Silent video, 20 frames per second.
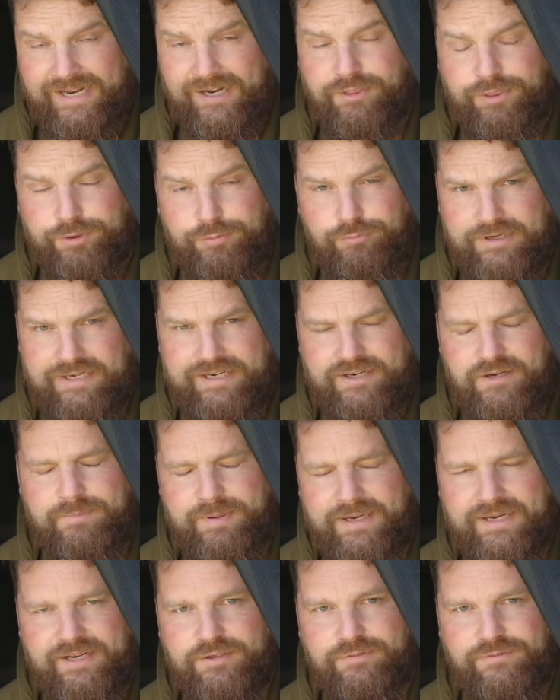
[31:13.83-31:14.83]
3 in the
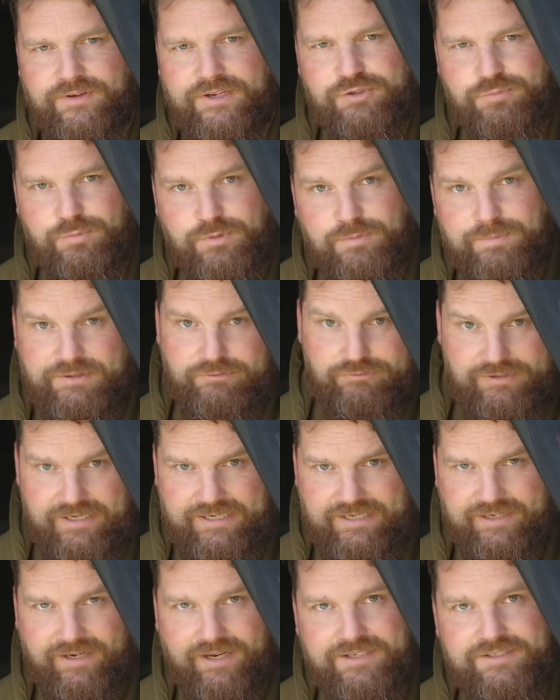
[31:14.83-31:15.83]
biggest fish would be
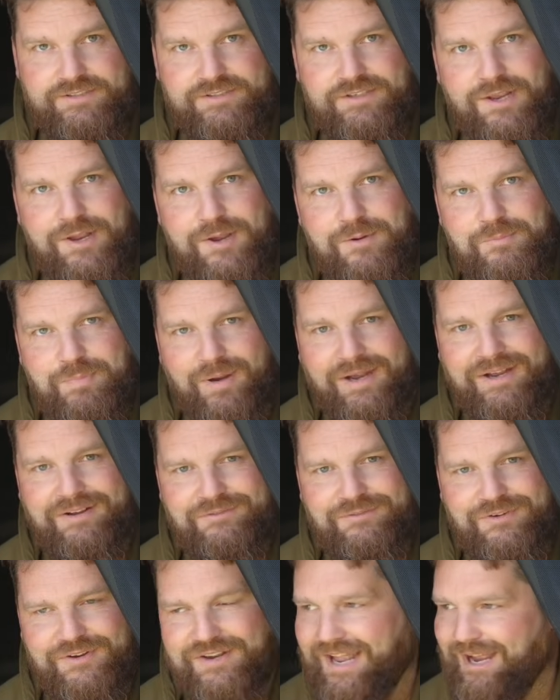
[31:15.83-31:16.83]
really nice.
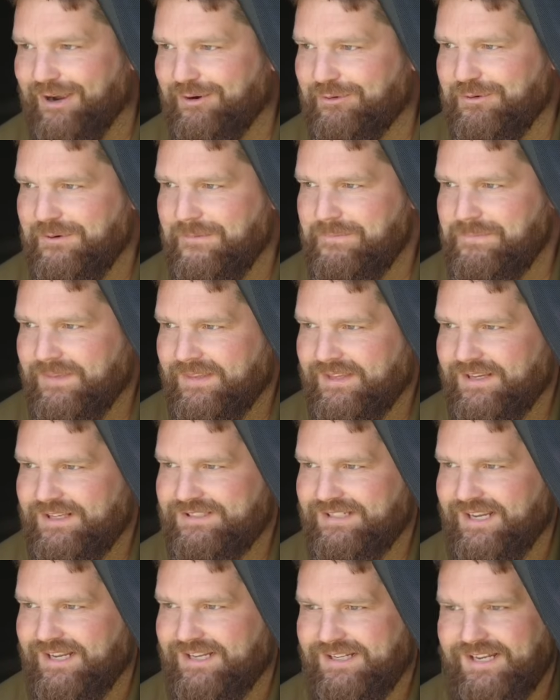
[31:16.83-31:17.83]
But for now,
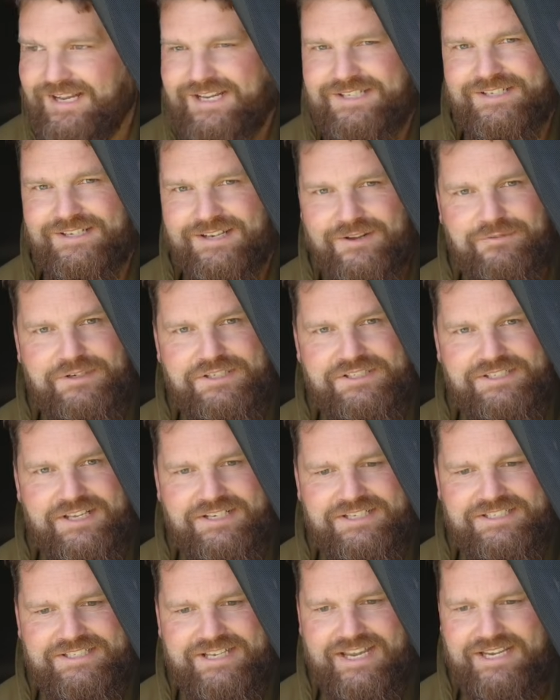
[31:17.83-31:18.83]
it's a lovely
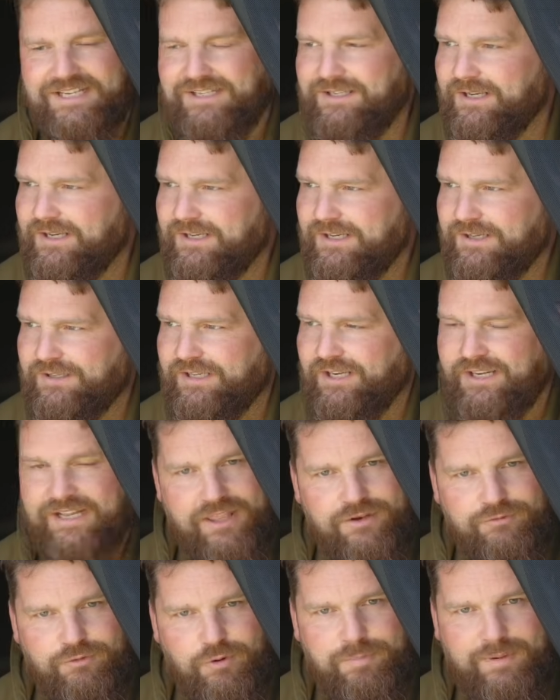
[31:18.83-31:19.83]
sunny day. Gonna
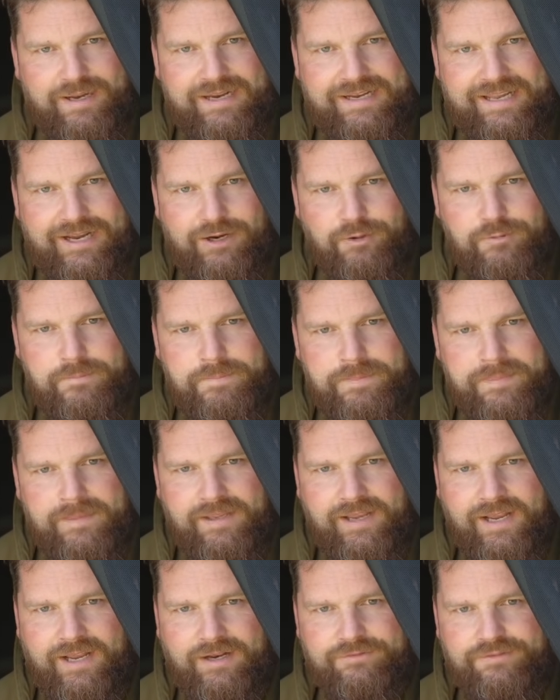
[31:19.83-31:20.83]
get the rod back out,
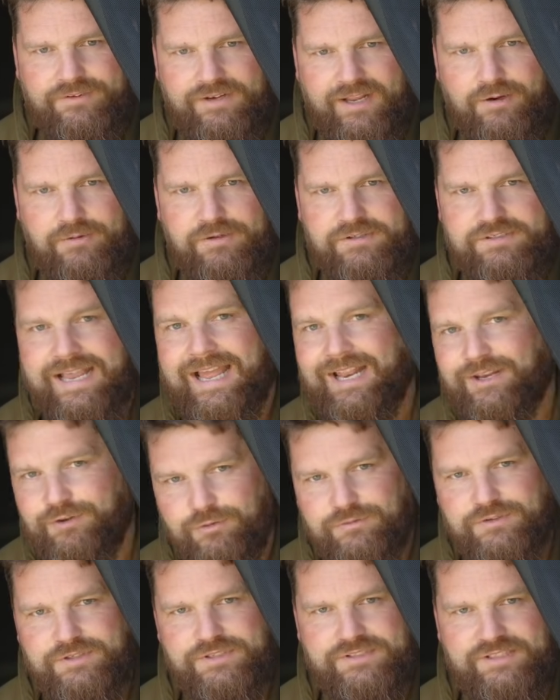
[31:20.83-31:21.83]
and for now, hand
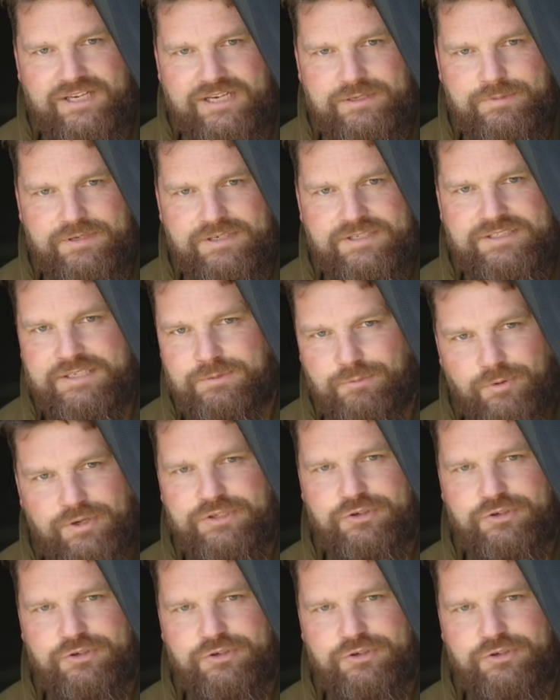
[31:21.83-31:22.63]
over to Simon and see what he's